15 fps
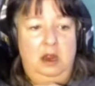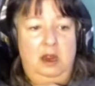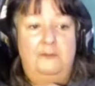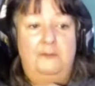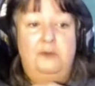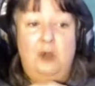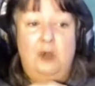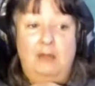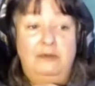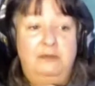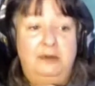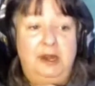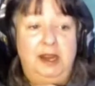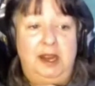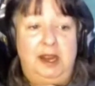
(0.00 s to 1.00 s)

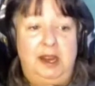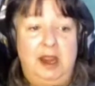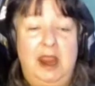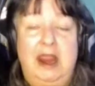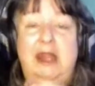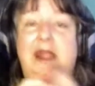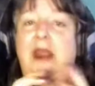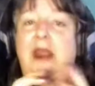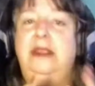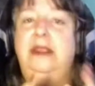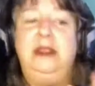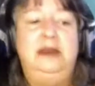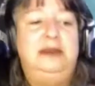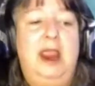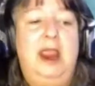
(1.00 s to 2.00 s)
Probably. And I
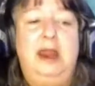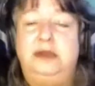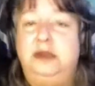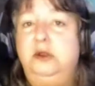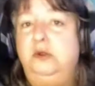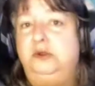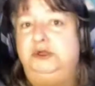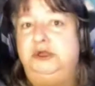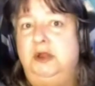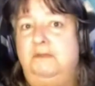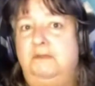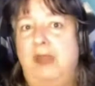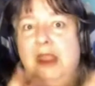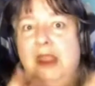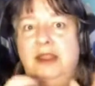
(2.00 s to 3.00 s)
get that too, Jim.
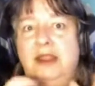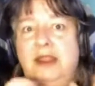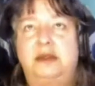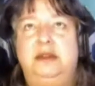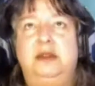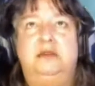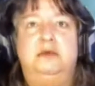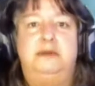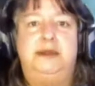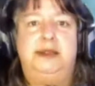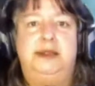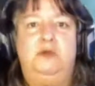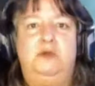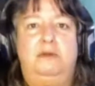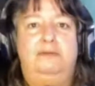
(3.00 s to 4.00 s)
I get that there's
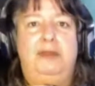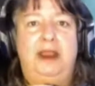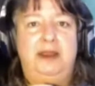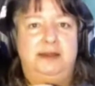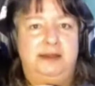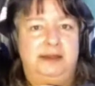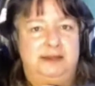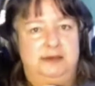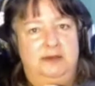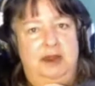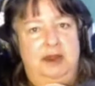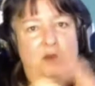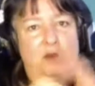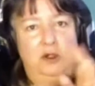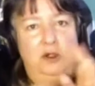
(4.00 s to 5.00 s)
secret bases and they
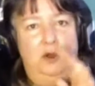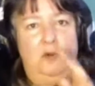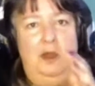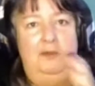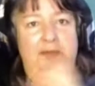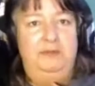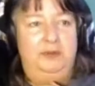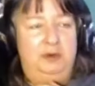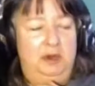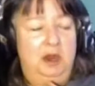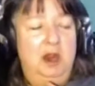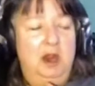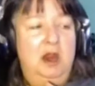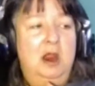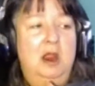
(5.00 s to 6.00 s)
don't want people,
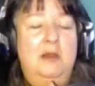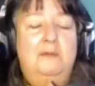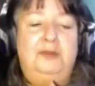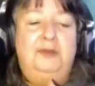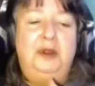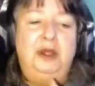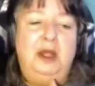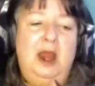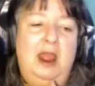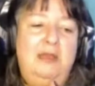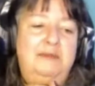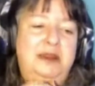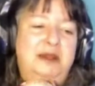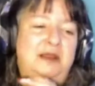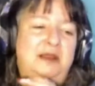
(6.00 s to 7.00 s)
but I
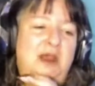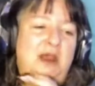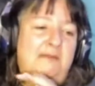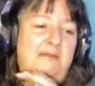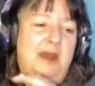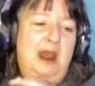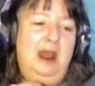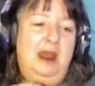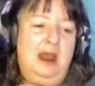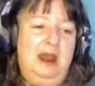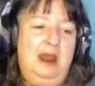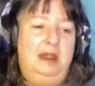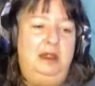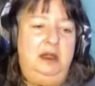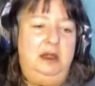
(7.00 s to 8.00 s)
mean, come
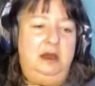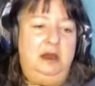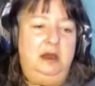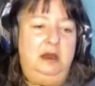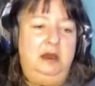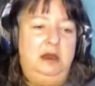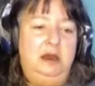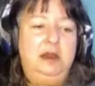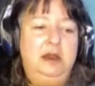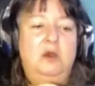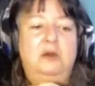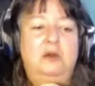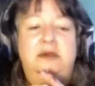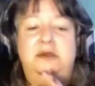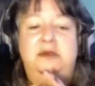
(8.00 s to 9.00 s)
on.
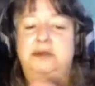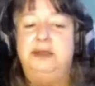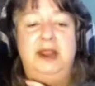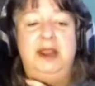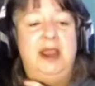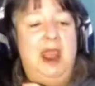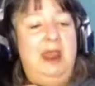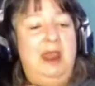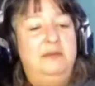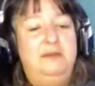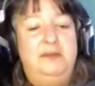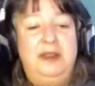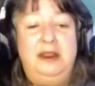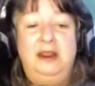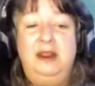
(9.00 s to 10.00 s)
Just like
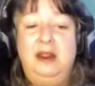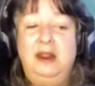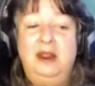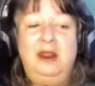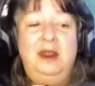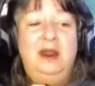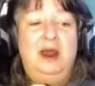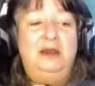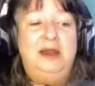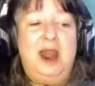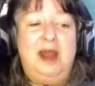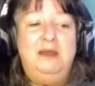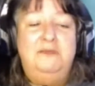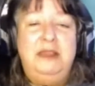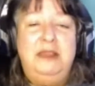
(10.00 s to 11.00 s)
a
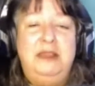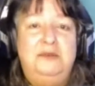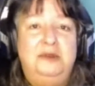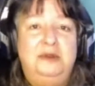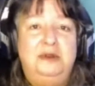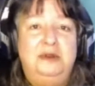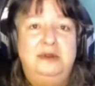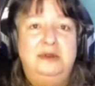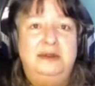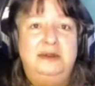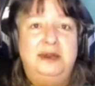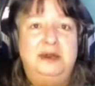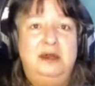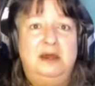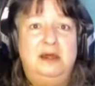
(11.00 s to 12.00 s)
lot of people
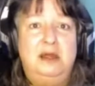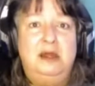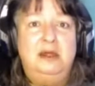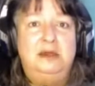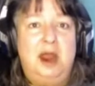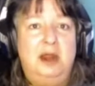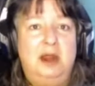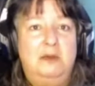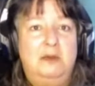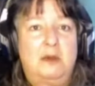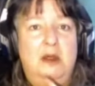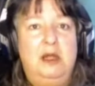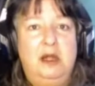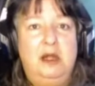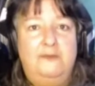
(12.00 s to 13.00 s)
sit there and talk about
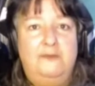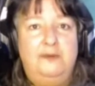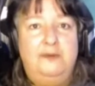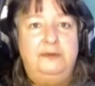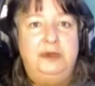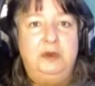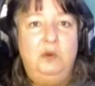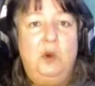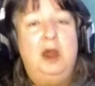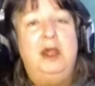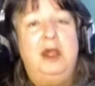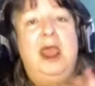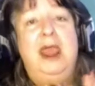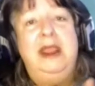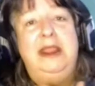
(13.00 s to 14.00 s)
Area 51.
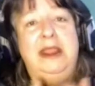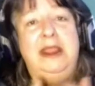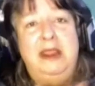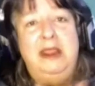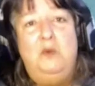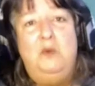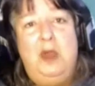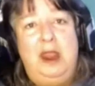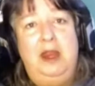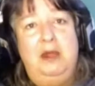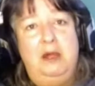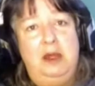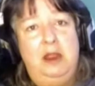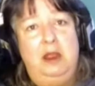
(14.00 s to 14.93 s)
I get why Area